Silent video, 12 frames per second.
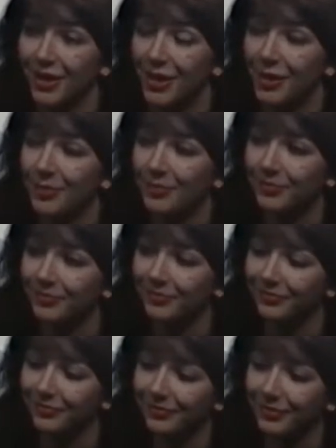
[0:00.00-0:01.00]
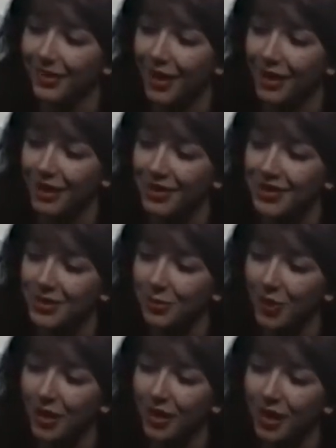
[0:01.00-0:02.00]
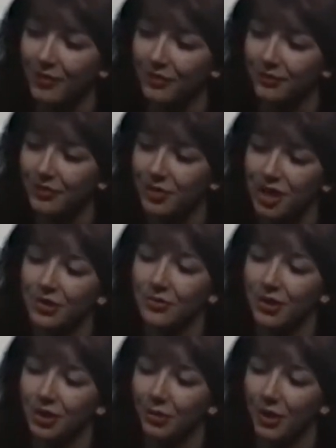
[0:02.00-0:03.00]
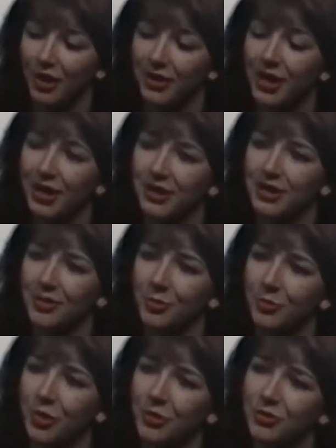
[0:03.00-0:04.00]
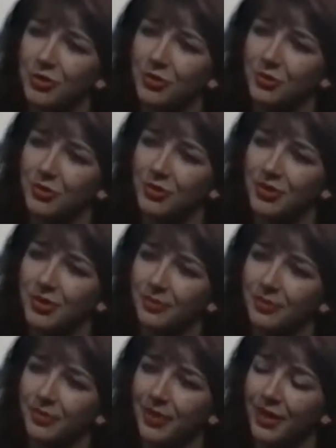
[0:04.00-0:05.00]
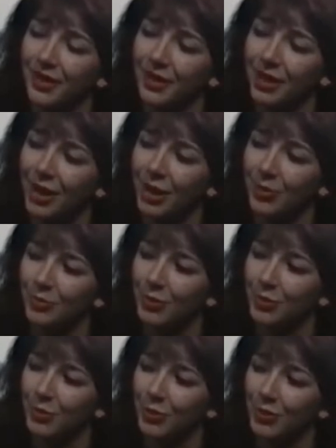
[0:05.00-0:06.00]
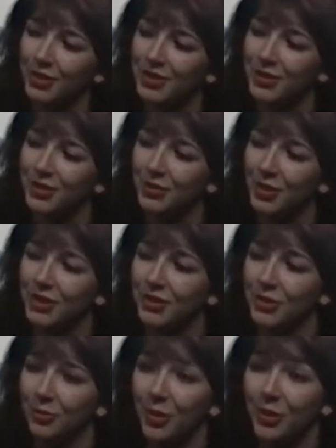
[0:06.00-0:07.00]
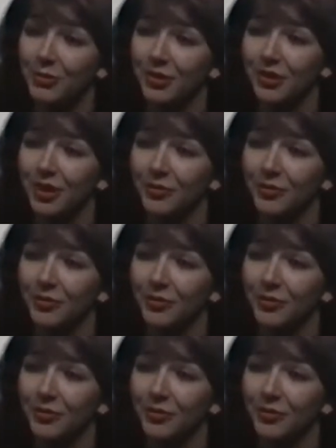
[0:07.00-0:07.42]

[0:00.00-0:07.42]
I guess in a way I have generally quite a negative approach towards them. But we've got a situation at the moment.